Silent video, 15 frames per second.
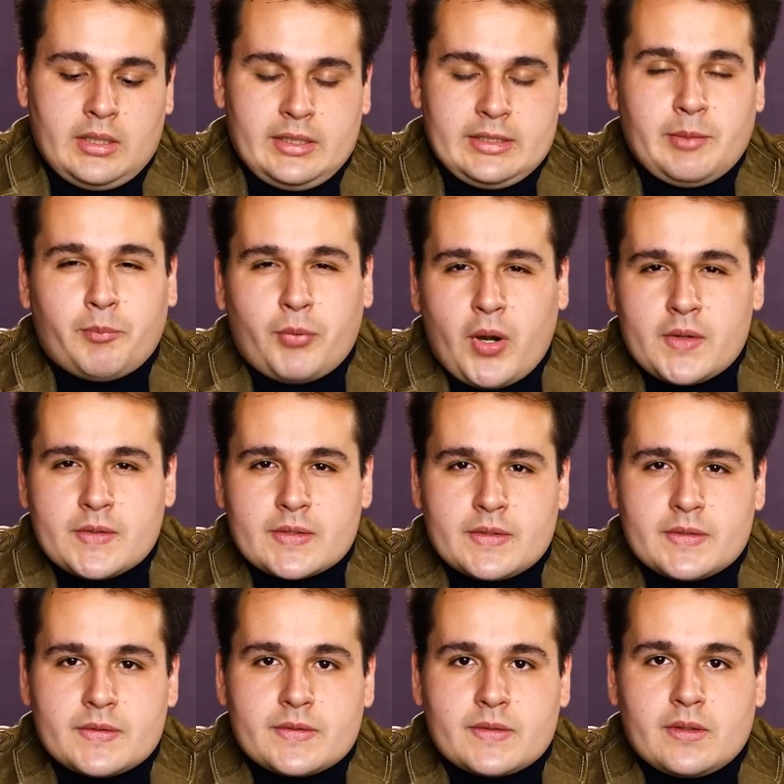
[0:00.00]
the
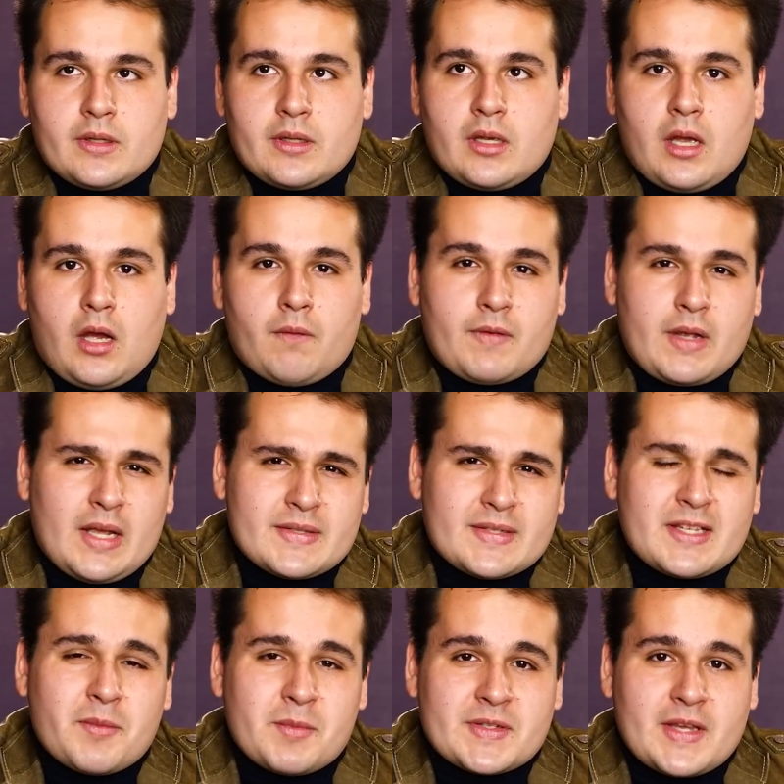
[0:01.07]
process of
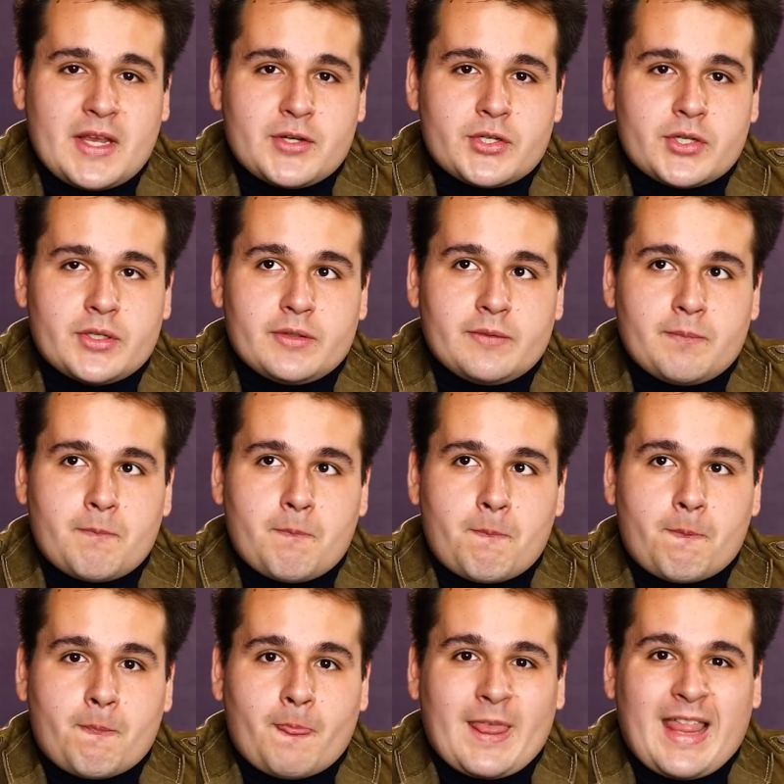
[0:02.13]
customization
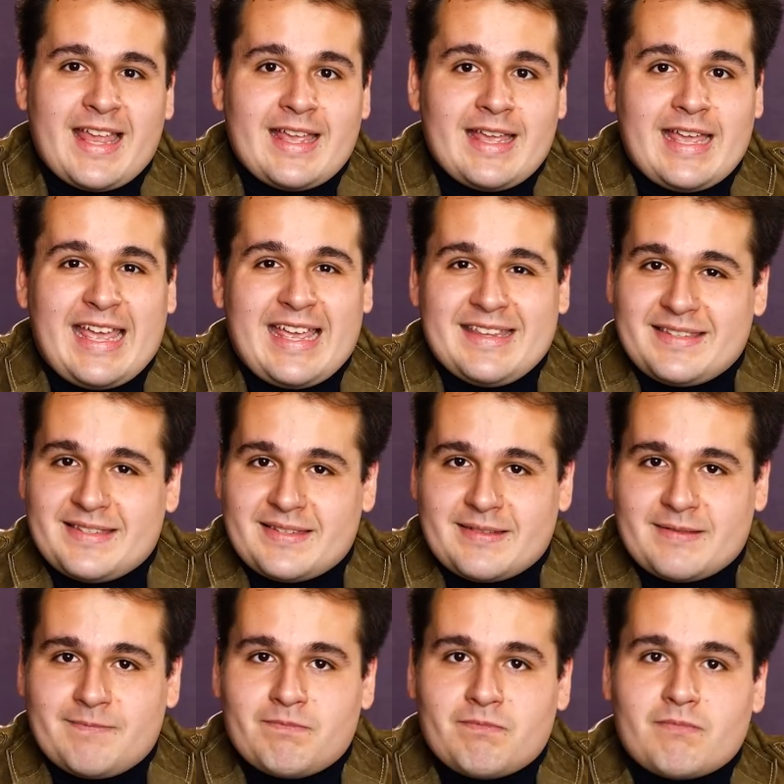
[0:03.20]

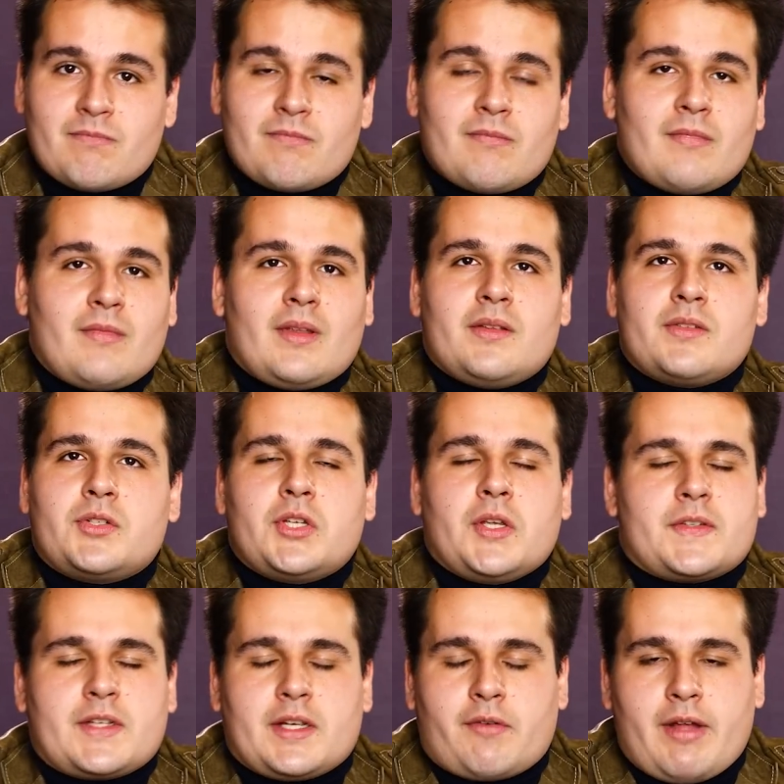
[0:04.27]
is
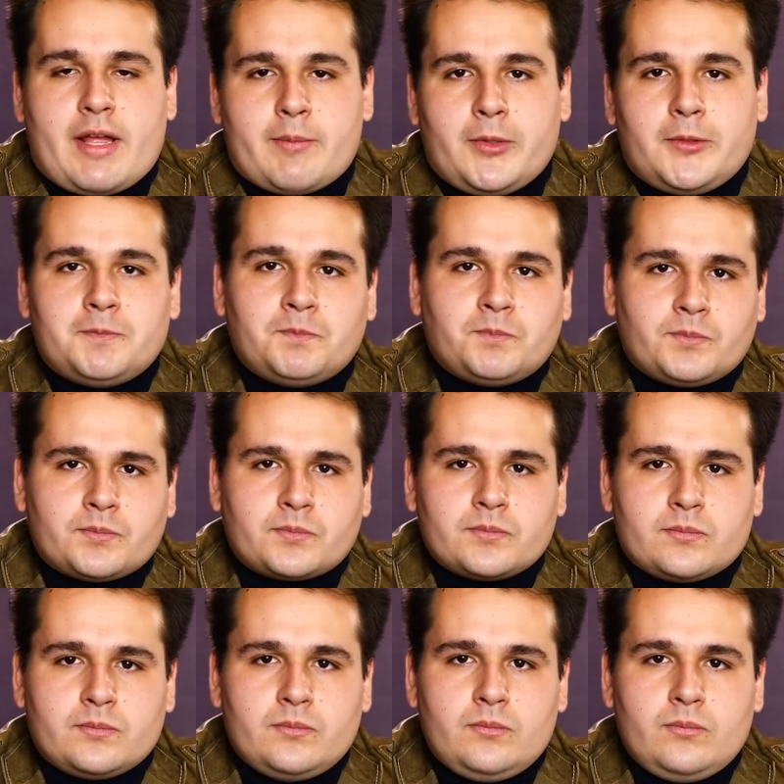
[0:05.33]
just incredible.
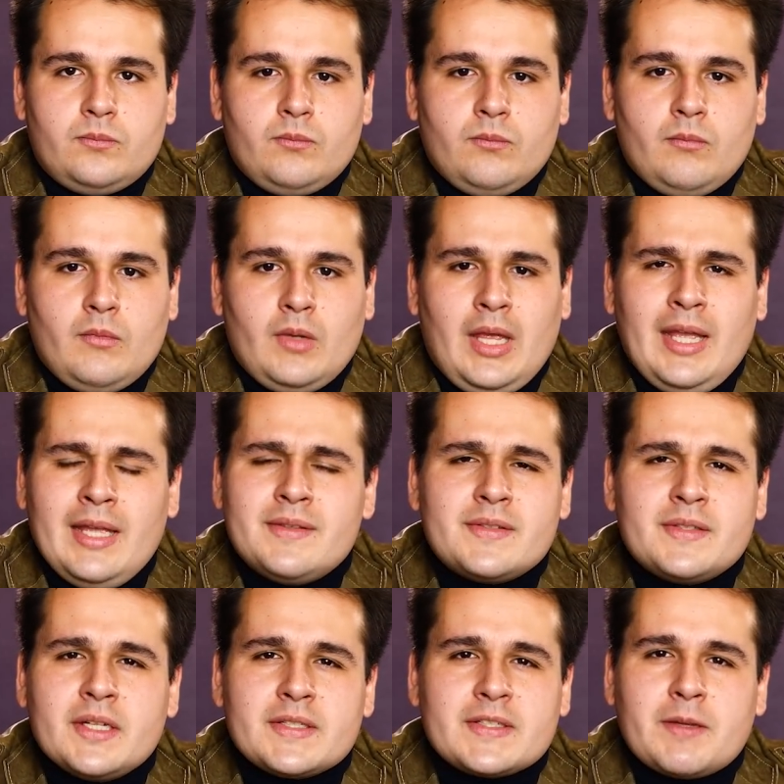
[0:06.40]
It's
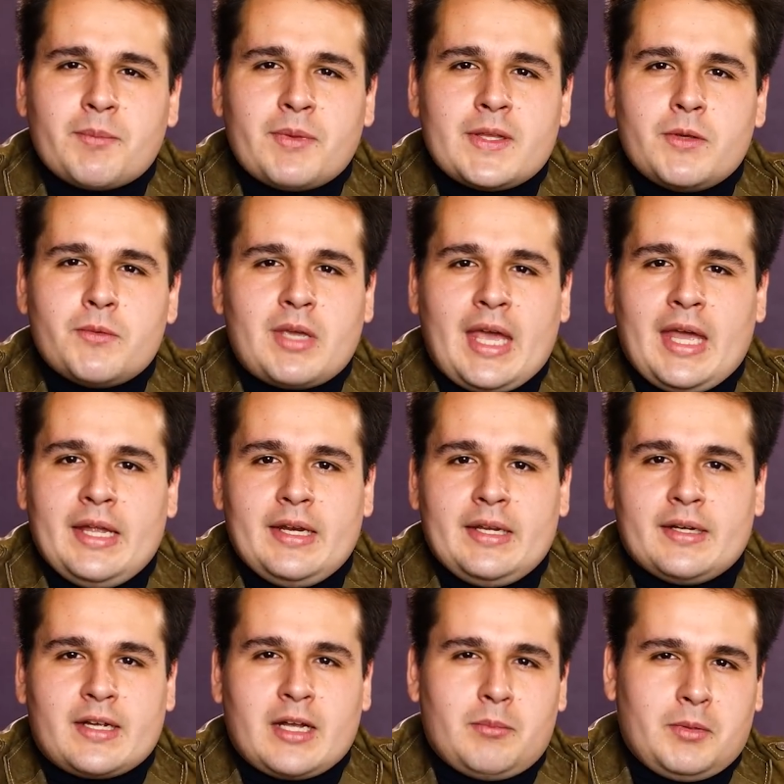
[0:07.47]
not something you get in
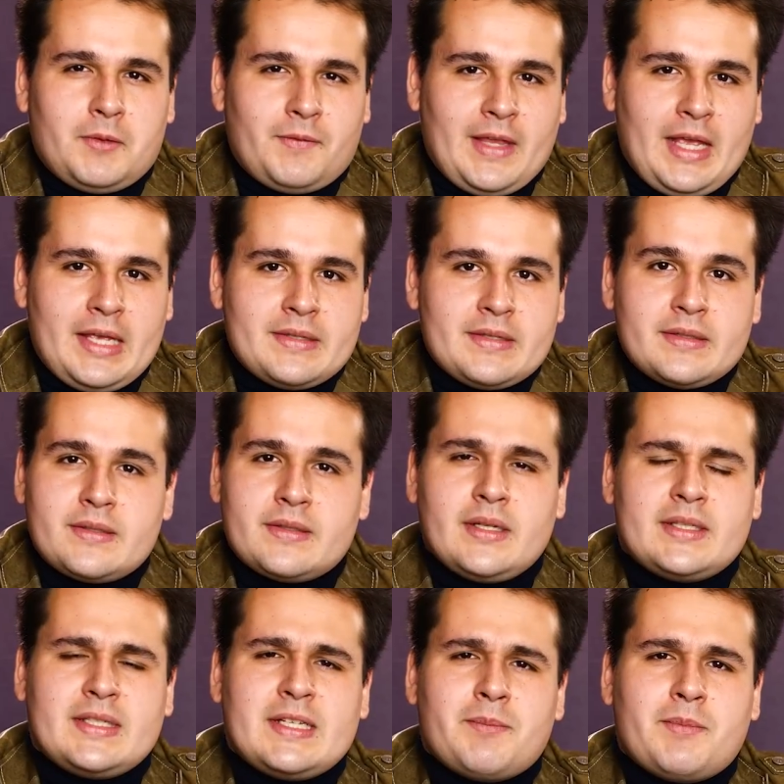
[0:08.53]
a couple of days. It's
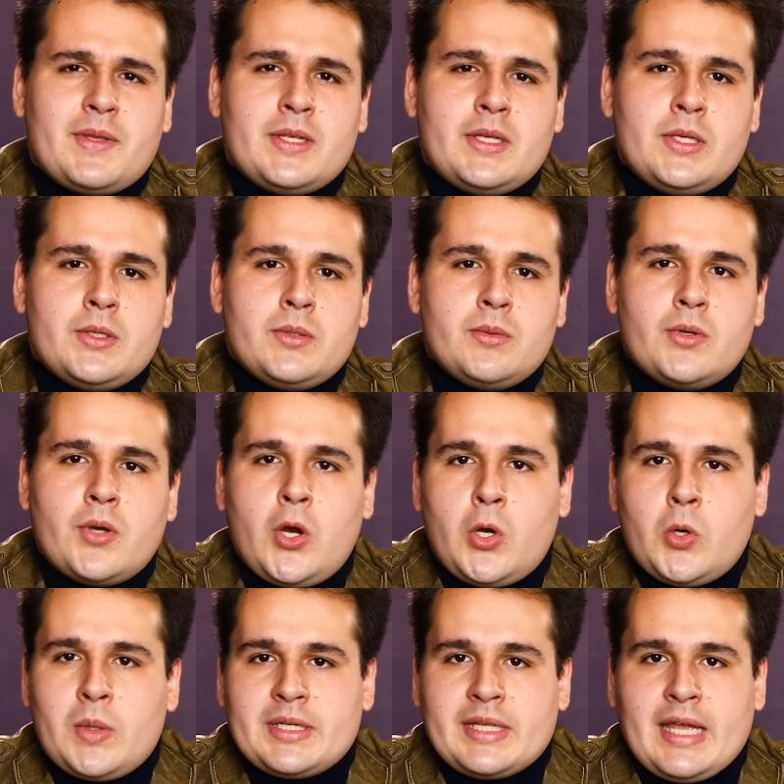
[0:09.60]
not something you
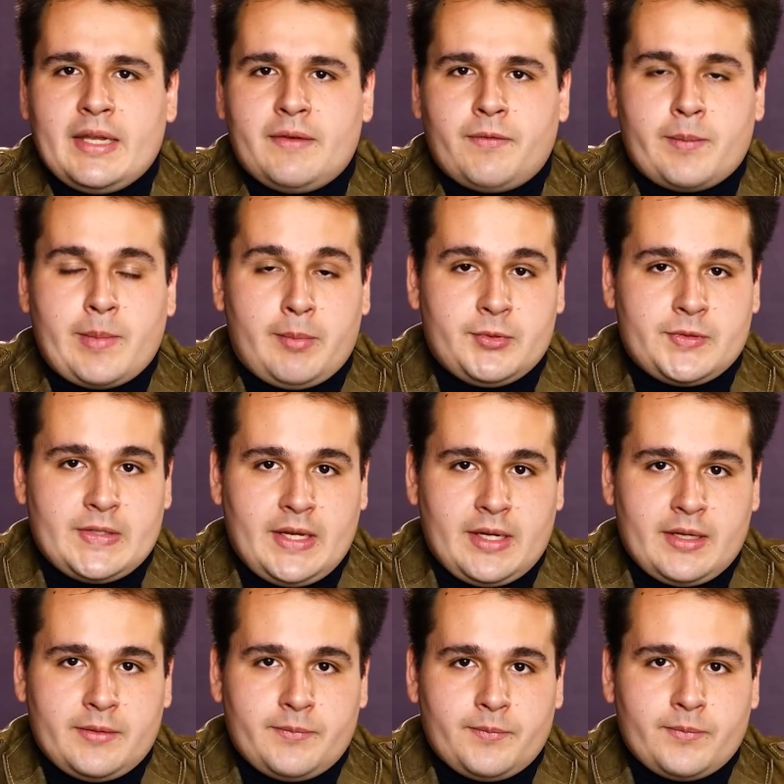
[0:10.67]
go and get from a
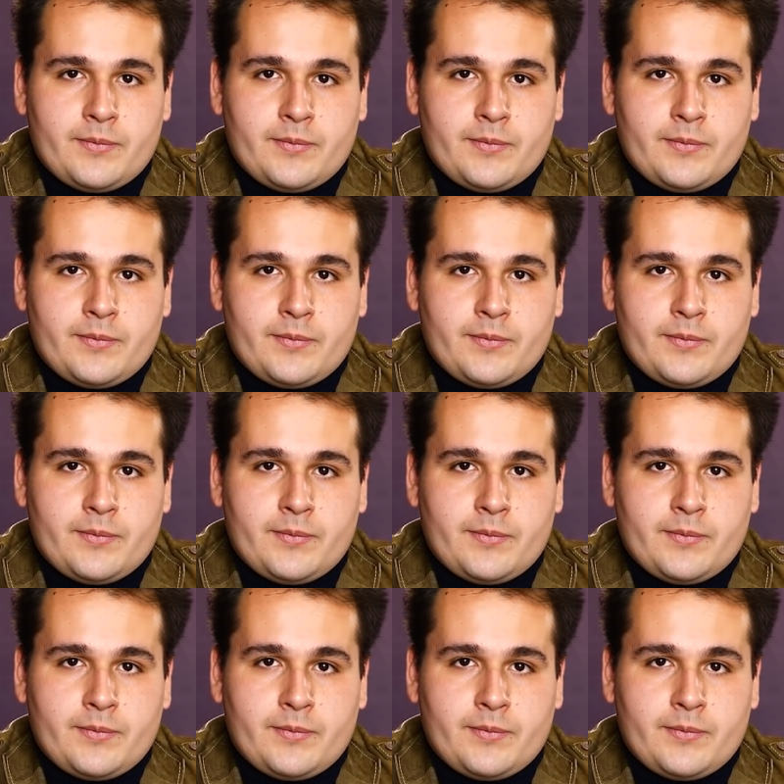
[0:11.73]
boutique.